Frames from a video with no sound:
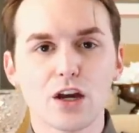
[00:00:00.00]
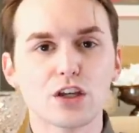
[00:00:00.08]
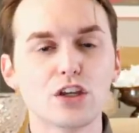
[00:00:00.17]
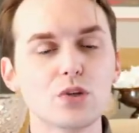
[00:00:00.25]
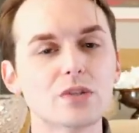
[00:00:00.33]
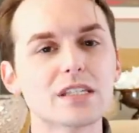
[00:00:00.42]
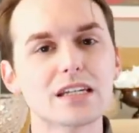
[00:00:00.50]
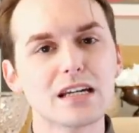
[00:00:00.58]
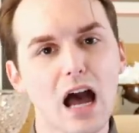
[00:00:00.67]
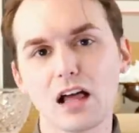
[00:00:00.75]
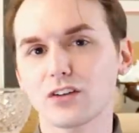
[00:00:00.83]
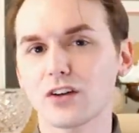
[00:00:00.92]
Using
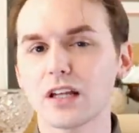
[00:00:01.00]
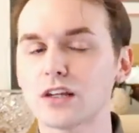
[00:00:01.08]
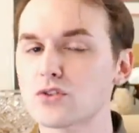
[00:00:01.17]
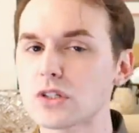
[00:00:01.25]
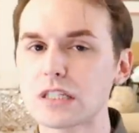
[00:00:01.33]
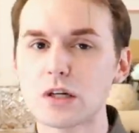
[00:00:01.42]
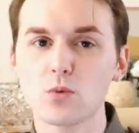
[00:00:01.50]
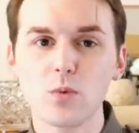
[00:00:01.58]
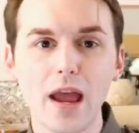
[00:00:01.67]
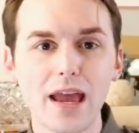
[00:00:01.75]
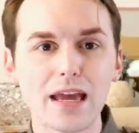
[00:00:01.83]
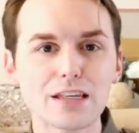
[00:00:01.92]
color in interesting
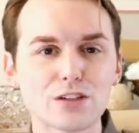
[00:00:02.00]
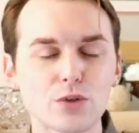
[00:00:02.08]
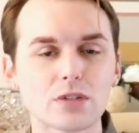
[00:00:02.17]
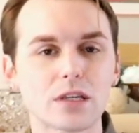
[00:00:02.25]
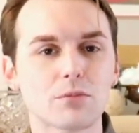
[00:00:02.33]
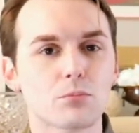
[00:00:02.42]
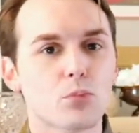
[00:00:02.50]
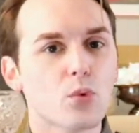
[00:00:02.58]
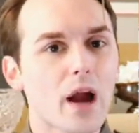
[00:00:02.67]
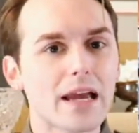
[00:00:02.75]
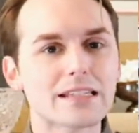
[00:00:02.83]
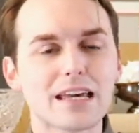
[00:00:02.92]
ways, using
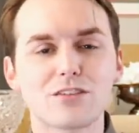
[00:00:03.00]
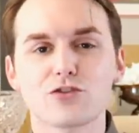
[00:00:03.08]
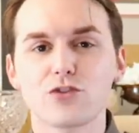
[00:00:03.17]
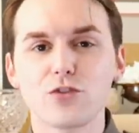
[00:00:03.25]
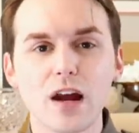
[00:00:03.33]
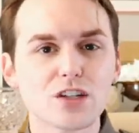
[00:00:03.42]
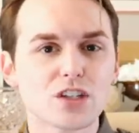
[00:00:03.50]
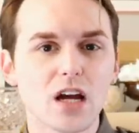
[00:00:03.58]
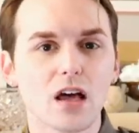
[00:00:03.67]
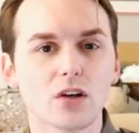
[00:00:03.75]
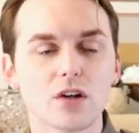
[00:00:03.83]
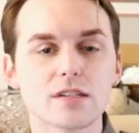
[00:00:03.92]
bright and fresh
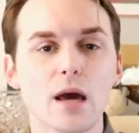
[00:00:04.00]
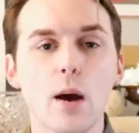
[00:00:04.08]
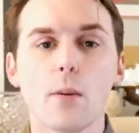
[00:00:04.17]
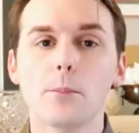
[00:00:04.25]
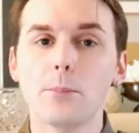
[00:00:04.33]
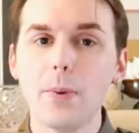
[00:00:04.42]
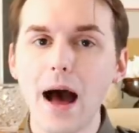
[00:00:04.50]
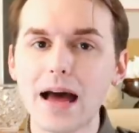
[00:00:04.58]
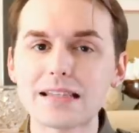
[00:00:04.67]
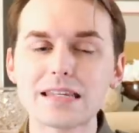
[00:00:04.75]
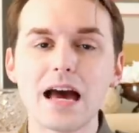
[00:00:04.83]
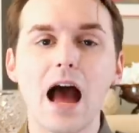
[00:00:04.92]
colors,
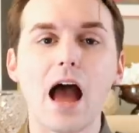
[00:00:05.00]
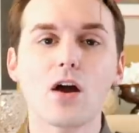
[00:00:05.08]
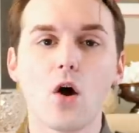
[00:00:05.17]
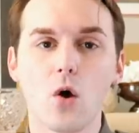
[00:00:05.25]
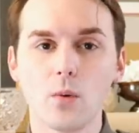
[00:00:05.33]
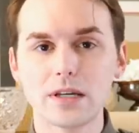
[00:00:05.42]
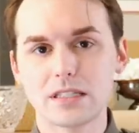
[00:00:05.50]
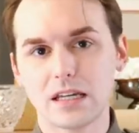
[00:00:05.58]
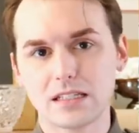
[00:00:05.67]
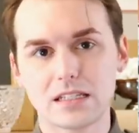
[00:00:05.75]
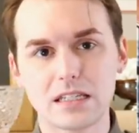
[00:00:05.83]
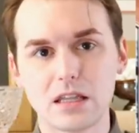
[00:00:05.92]
but I always
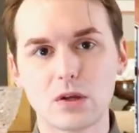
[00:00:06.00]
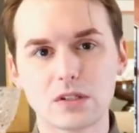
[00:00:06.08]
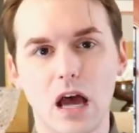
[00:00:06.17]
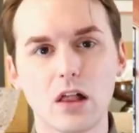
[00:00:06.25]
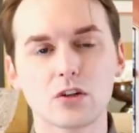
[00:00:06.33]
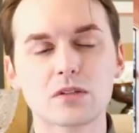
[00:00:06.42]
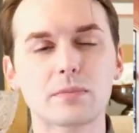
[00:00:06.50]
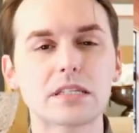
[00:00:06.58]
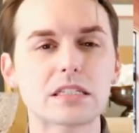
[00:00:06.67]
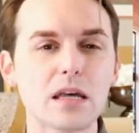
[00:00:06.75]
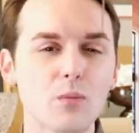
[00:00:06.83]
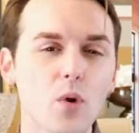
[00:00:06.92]
like to see those colors be
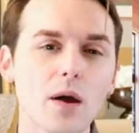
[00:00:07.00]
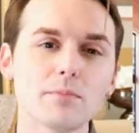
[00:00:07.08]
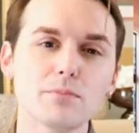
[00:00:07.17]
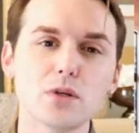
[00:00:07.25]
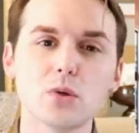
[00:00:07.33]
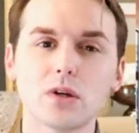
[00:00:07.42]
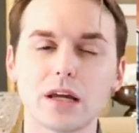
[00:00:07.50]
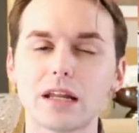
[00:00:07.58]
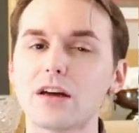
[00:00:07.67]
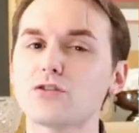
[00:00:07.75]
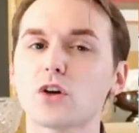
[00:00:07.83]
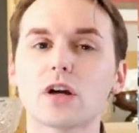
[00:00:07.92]
somewhat muted.
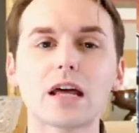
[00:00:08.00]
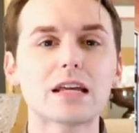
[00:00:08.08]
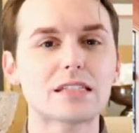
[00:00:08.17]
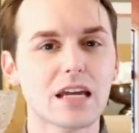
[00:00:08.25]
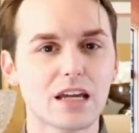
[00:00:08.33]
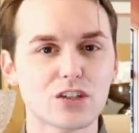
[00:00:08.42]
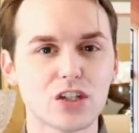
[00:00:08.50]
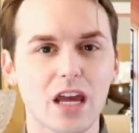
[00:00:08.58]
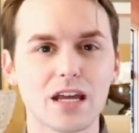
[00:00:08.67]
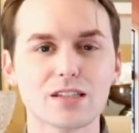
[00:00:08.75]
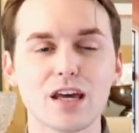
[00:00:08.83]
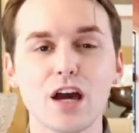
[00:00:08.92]
If you're gonna take a
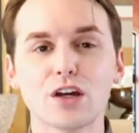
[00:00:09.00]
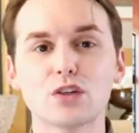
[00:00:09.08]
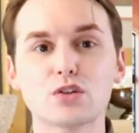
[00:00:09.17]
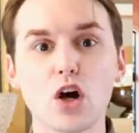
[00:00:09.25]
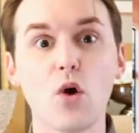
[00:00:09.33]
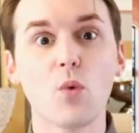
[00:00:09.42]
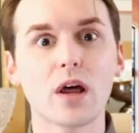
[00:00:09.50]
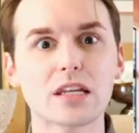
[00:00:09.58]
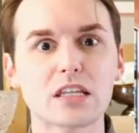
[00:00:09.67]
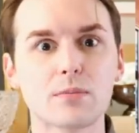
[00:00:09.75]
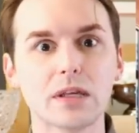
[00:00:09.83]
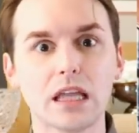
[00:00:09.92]
chance, you don't want
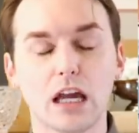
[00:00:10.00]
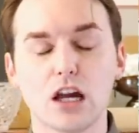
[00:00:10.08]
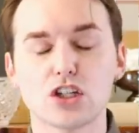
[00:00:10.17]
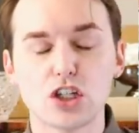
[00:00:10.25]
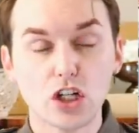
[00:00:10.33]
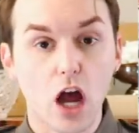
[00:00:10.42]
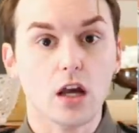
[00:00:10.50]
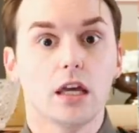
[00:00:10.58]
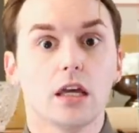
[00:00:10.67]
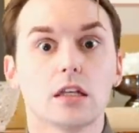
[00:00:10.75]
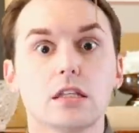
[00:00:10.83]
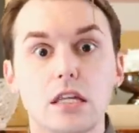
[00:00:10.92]
it to be like a
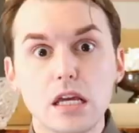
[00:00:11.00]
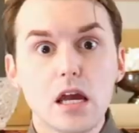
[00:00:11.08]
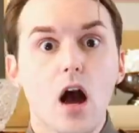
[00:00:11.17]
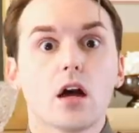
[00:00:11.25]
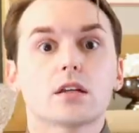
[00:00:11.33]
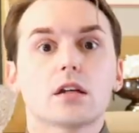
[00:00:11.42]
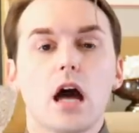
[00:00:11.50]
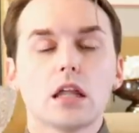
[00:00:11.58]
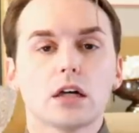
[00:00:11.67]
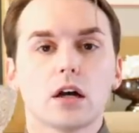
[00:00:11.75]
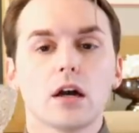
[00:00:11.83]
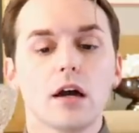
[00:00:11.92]
shocking neon
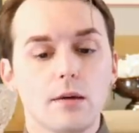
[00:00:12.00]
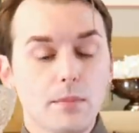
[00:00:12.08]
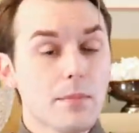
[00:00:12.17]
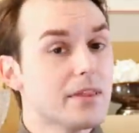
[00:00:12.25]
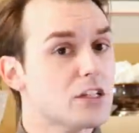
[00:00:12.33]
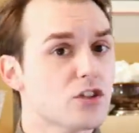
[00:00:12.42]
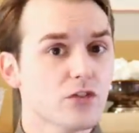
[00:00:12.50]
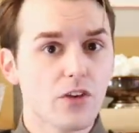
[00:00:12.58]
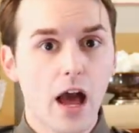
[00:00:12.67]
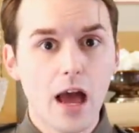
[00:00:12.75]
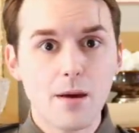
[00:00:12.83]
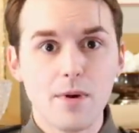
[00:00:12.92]
color. Maybe that's your
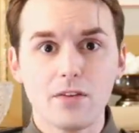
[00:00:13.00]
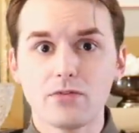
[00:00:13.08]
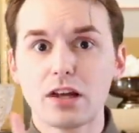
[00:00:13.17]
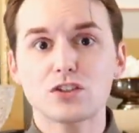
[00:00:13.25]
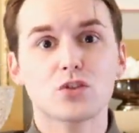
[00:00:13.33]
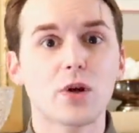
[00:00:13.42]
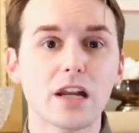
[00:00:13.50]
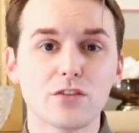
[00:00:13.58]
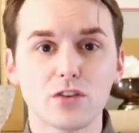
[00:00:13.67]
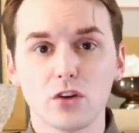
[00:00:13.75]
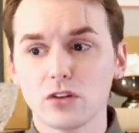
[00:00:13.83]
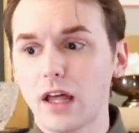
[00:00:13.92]
vibe and that's great
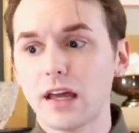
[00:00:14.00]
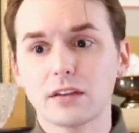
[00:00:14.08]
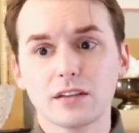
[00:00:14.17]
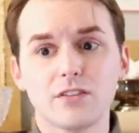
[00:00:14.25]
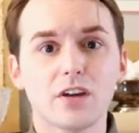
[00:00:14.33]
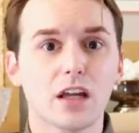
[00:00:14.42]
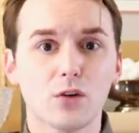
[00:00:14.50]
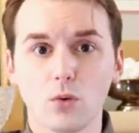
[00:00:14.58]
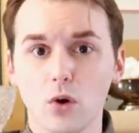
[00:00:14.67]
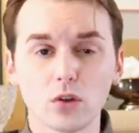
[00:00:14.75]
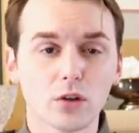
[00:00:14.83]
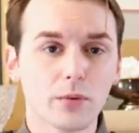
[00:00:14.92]
if you're like living in a
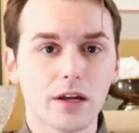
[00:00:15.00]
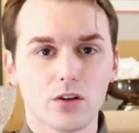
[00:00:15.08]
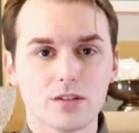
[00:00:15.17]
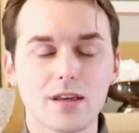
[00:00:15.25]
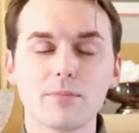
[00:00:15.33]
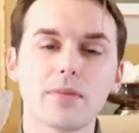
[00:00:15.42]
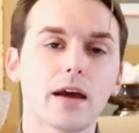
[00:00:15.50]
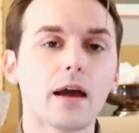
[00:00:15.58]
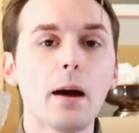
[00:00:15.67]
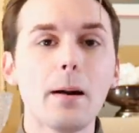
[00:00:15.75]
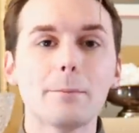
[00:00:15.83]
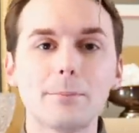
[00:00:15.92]
roller rink or something,
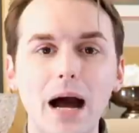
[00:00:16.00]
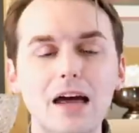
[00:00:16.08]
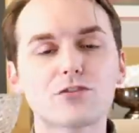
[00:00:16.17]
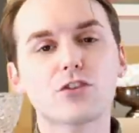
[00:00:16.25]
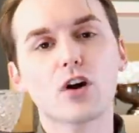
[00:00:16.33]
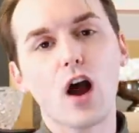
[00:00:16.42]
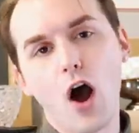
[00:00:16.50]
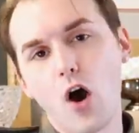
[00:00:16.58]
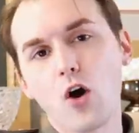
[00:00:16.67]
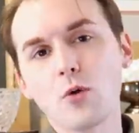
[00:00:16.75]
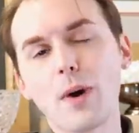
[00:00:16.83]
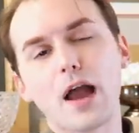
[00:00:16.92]
but for a
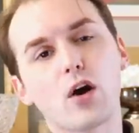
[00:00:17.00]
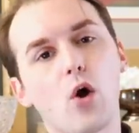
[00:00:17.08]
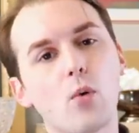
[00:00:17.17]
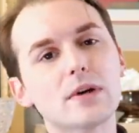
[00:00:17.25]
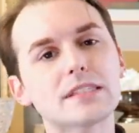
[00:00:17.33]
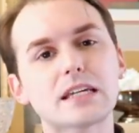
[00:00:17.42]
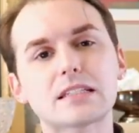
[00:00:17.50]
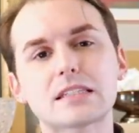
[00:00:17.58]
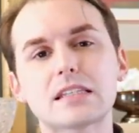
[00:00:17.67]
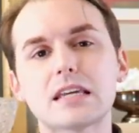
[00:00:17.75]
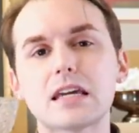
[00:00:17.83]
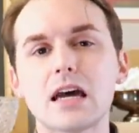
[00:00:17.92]
home, I always like to
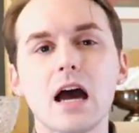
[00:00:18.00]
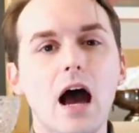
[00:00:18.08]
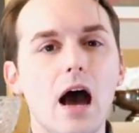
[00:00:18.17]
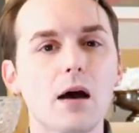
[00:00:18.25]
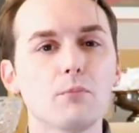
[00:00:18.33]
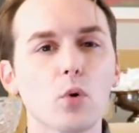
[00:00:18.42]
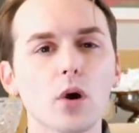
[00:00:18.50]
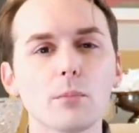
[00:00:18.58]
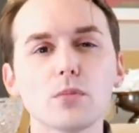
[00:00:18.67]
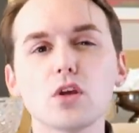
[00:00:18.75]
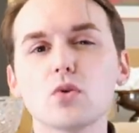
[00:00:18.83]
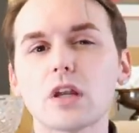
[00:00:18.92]
see a more
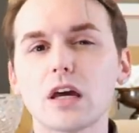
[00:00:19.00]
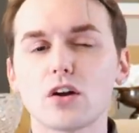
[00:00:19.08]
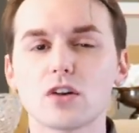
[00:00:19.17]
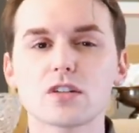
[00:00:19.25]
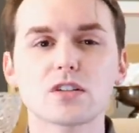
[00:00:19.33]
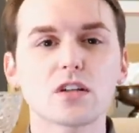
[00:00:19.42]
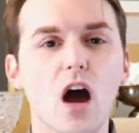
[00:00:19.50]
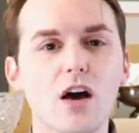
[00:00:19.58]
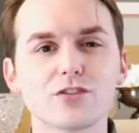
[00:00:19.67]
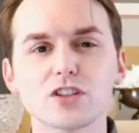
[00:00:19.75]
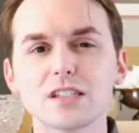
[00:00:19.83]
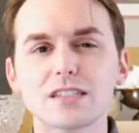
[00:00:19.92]
muted or
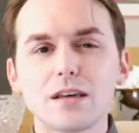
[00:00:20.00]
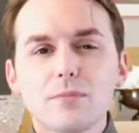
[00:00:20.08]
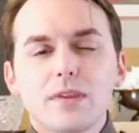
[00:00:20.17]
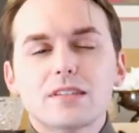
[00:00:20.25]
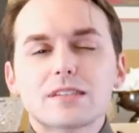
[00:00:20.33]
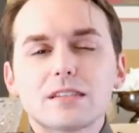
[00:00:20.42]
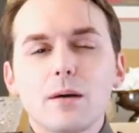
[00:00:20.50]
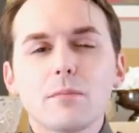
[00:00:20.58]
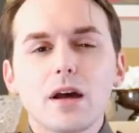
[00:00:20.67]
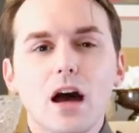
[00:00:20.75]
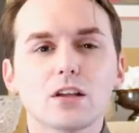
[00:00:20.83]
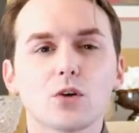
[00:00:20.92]
soft, just something,
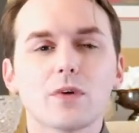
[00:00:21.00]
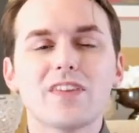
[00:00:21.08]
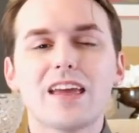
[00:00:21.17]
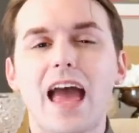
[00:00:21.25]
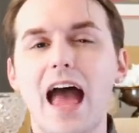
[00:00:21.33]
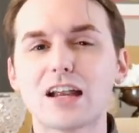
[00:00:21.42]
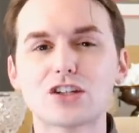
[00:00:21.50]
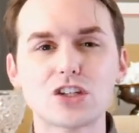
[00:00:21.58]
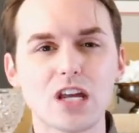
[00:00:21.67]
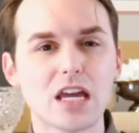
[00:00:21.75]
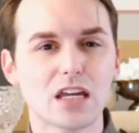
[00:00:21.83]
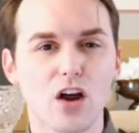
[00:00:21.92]
some color with the edge
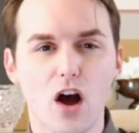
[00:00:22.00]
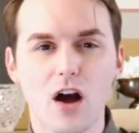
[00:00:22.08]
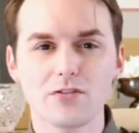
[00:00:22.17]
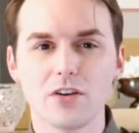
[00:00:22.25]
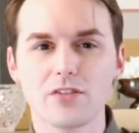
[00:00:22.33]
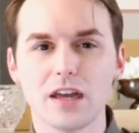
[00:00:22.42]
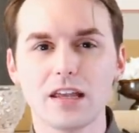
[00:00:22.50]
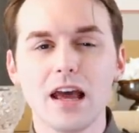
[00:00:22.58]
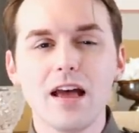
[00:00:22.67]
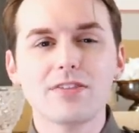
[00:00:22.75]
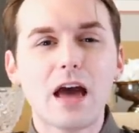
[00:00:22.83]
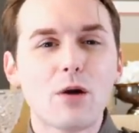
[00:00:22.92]
taken off of it.
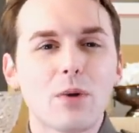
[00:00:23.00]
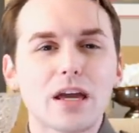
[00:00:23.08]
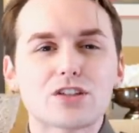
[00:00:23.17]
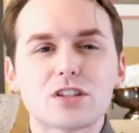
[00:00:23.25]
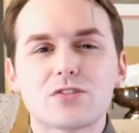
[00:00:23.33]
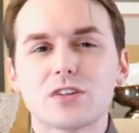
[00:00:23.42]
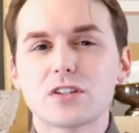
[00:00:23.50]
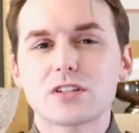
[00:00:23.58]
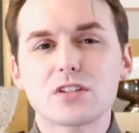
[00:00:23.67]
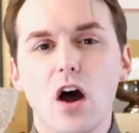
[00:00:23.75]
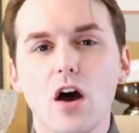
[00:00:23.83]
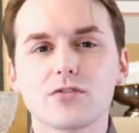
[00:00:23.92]
That way it just feels
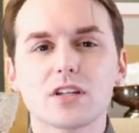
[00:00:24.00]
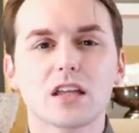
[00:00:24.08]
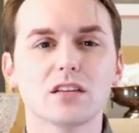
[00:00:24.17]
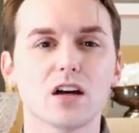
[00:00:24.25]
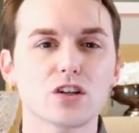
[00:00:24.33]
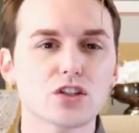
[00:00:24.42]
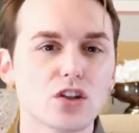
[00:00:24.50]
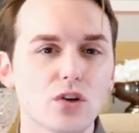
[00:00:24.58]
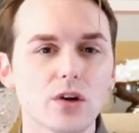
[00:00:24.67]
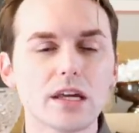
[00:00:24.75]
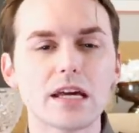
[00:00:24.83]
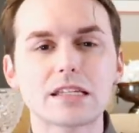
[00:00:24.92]
soft and
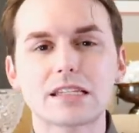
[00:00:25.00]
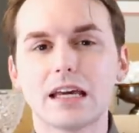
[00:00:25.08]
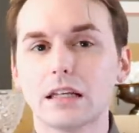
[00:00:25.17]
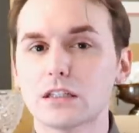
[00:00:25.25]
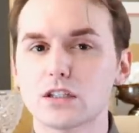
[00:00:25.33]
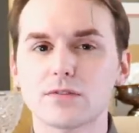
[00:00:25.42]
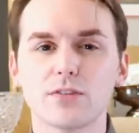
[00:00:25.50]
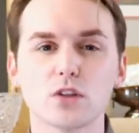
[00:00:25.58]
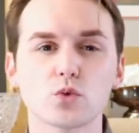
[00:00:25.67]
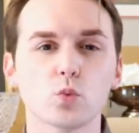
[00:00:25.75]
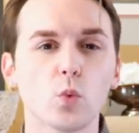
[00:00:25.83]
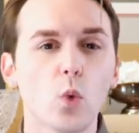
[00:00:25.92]
luxurious. It just
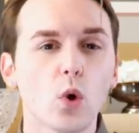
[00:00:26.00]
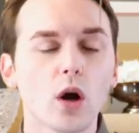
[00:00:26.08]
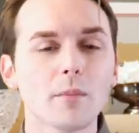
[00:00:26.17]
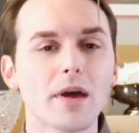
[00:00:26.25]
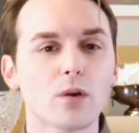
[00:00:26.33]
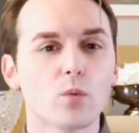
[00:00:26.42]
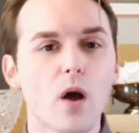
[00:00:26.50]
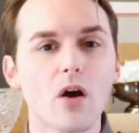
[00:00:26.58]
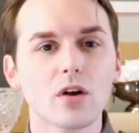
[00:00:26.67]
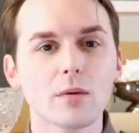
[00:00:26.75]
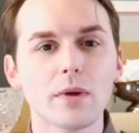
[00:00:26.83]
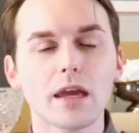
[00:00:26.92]
feels warm and
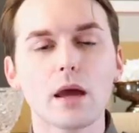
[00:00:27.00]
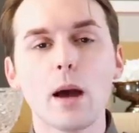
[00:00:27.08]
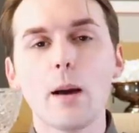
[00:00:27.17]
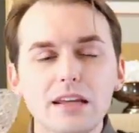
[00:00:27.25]
welcoming.